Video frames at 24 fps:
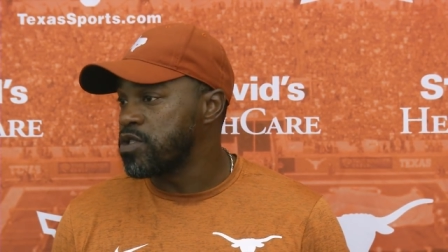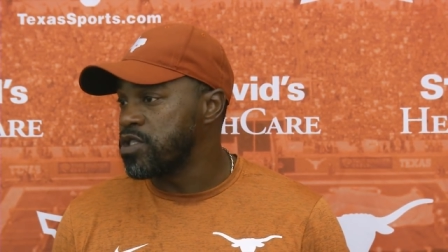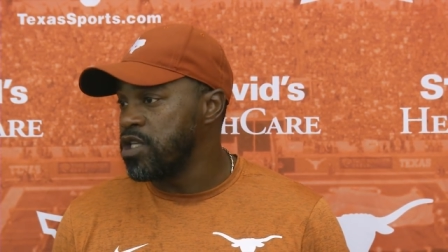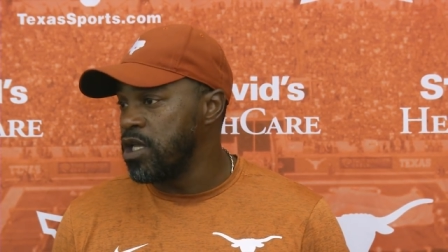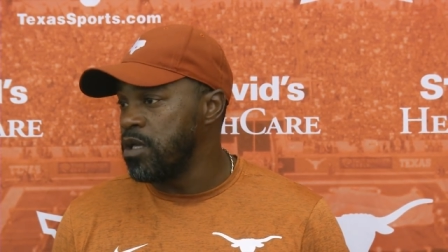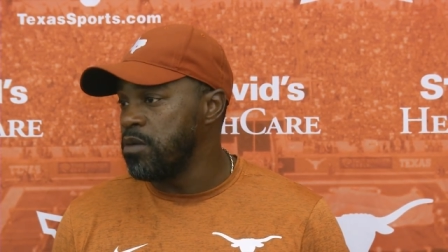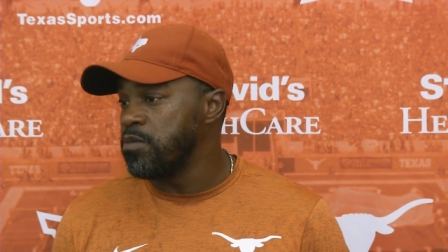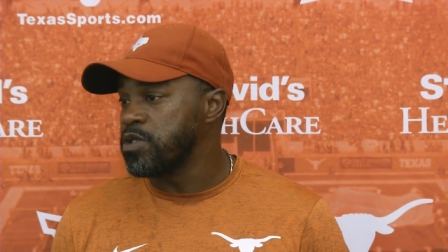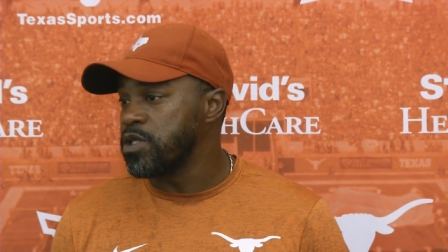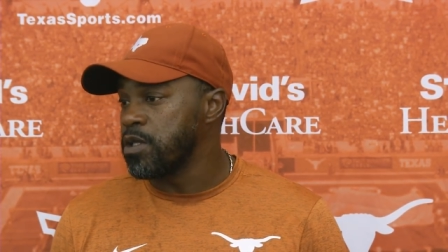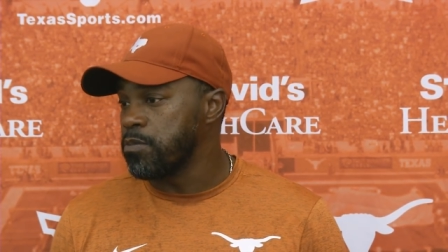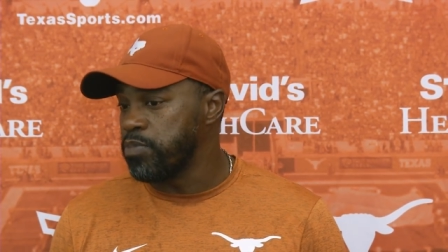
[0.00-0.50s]

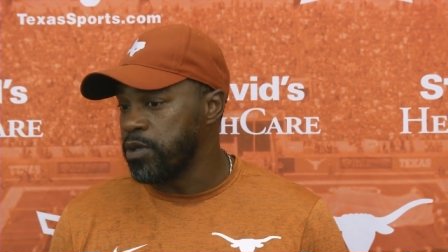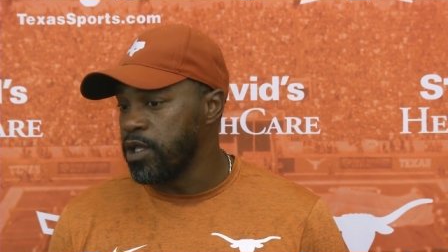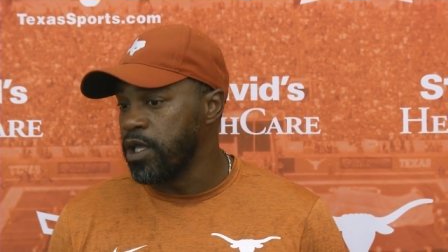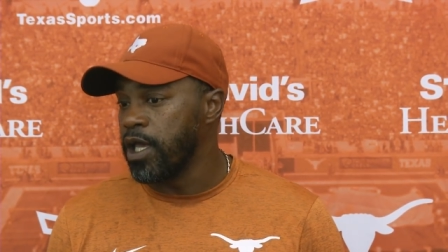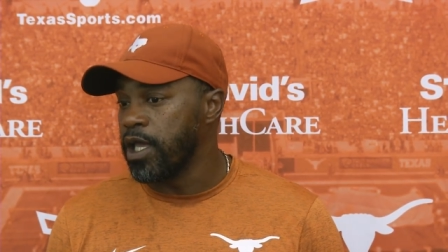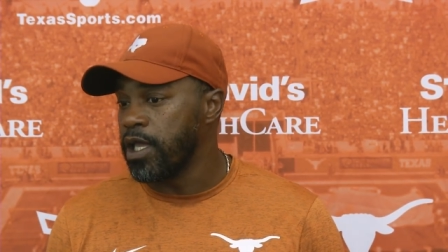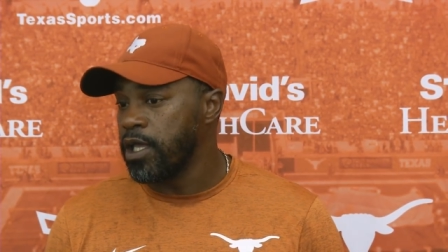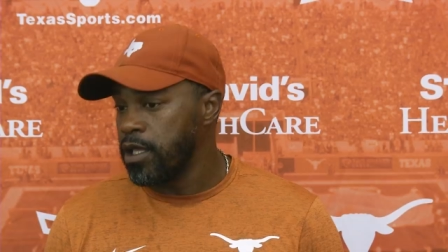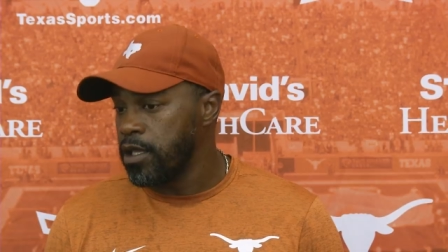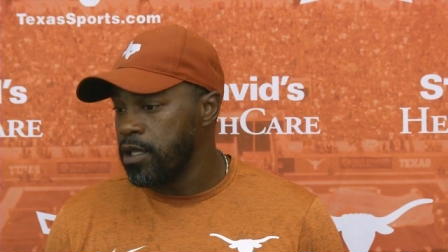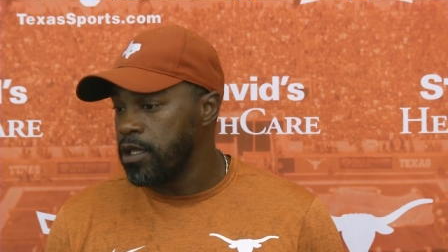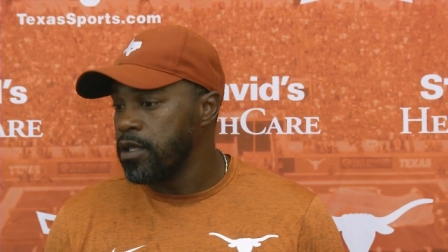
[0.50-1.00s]
teams to
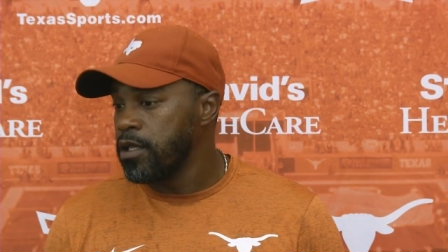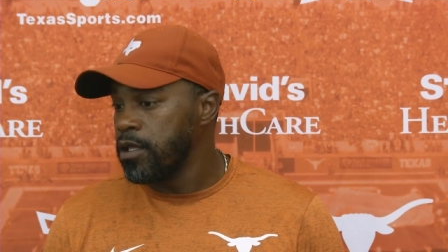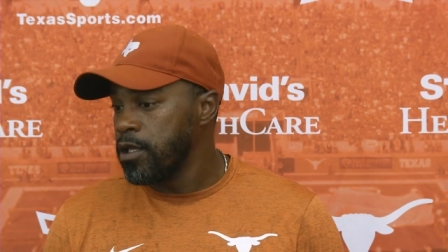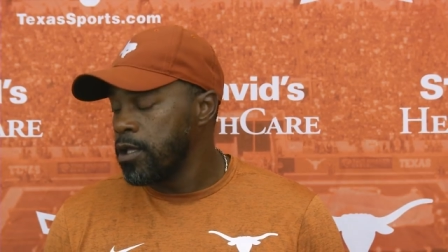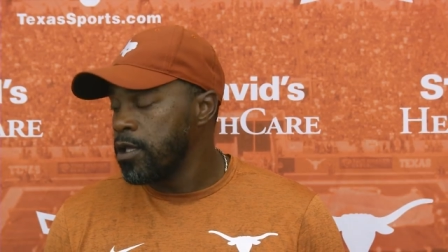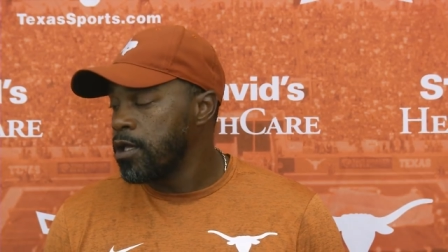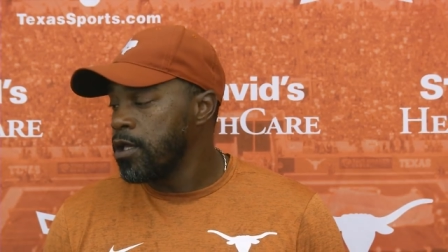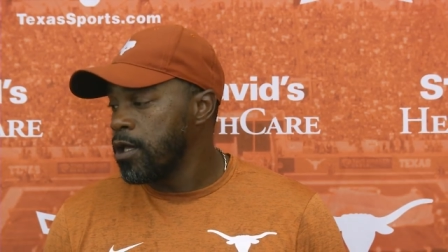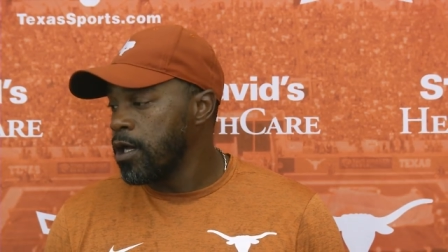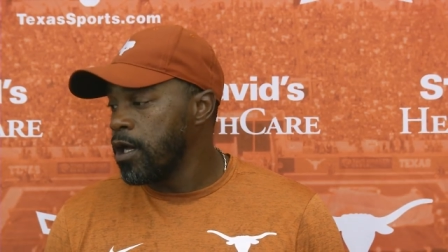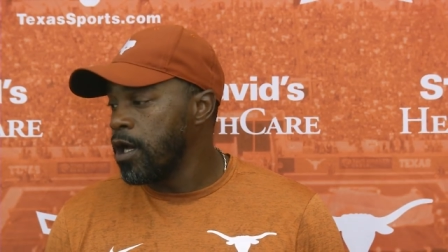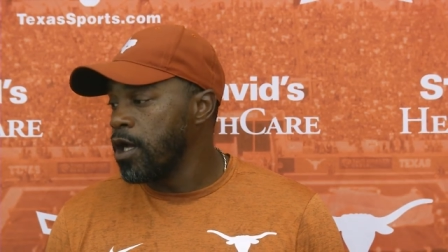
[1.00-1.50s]
play
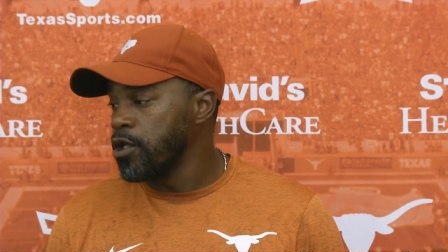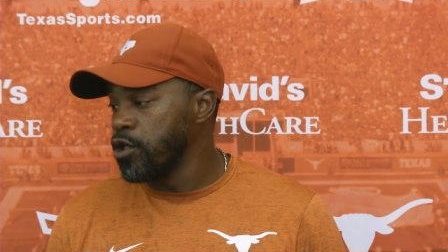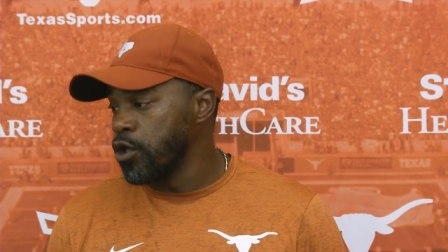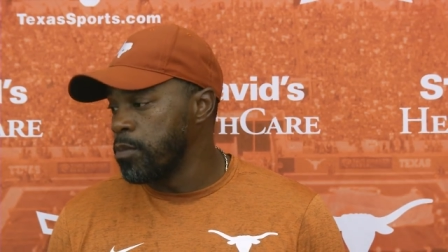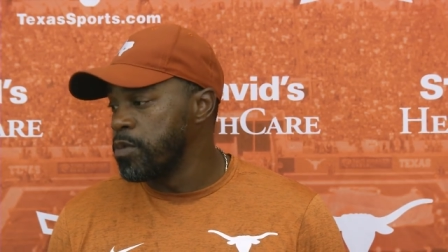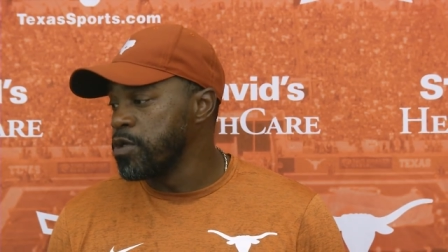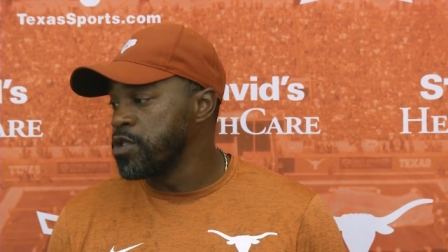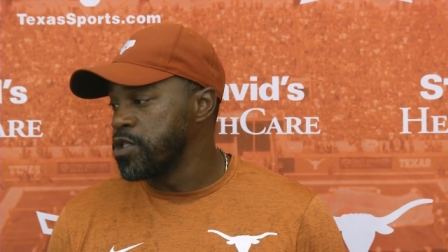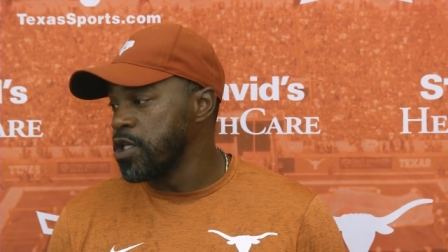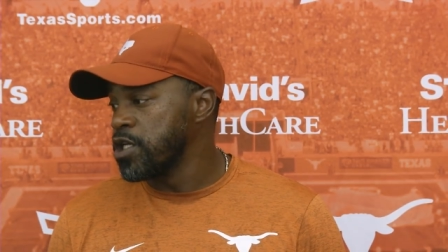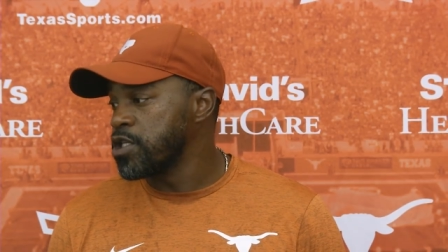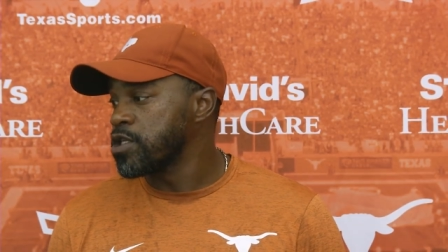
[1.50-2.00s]
your
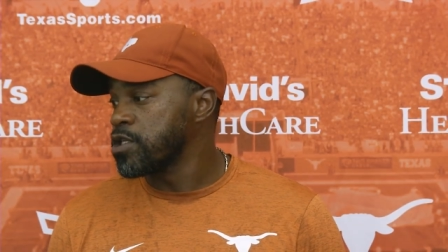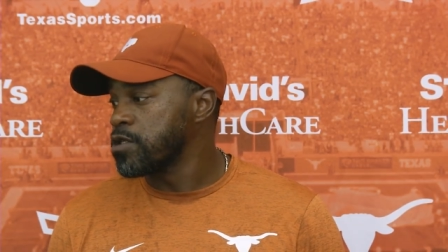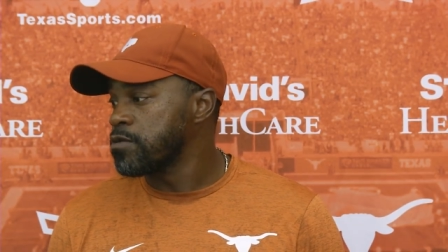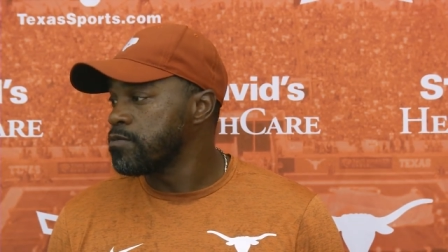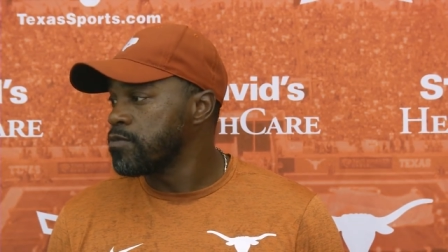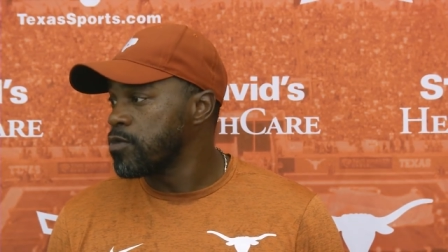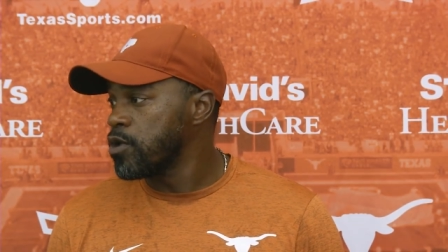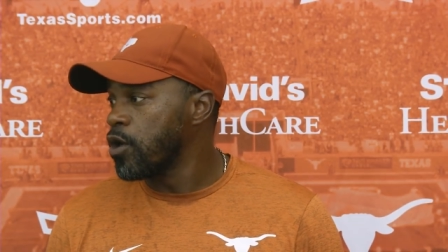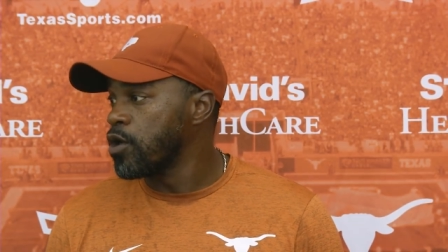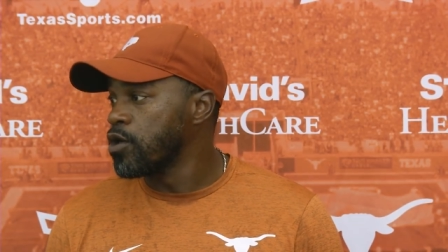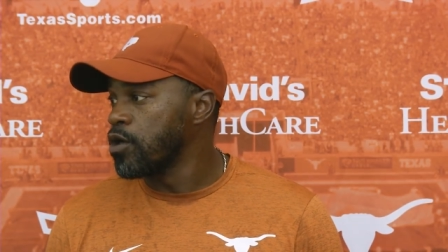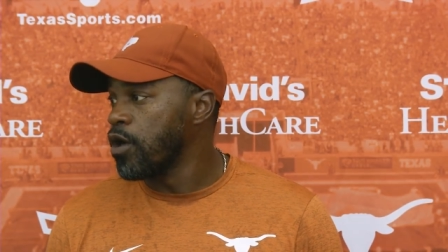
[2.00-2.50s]
position
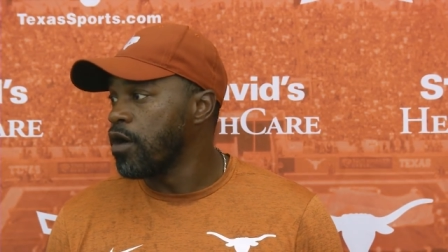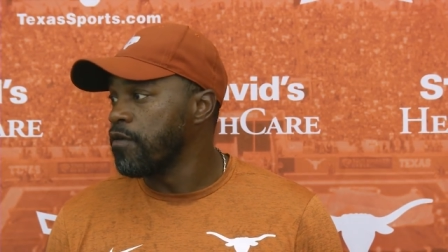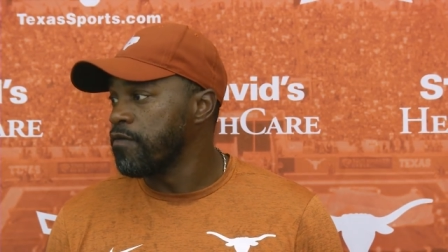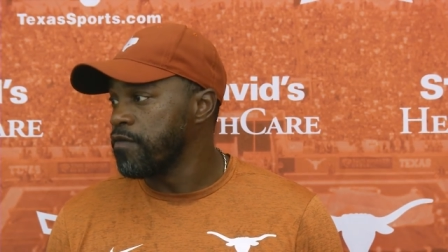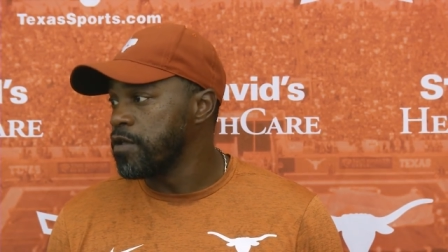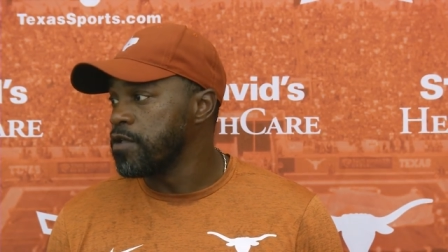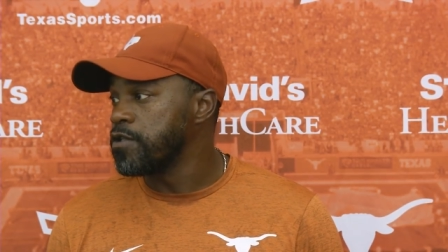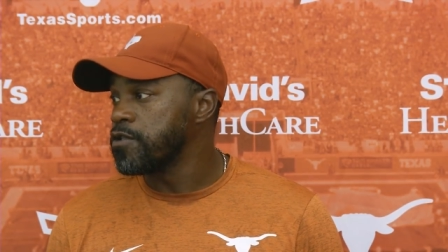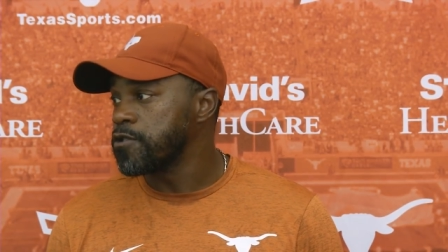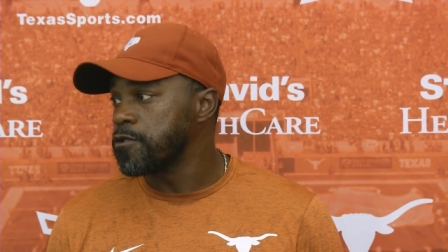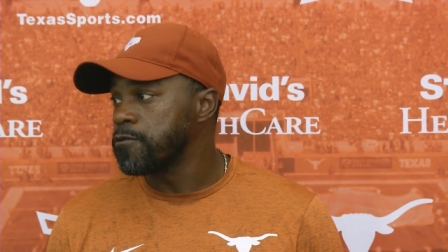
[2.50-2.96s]
on offense.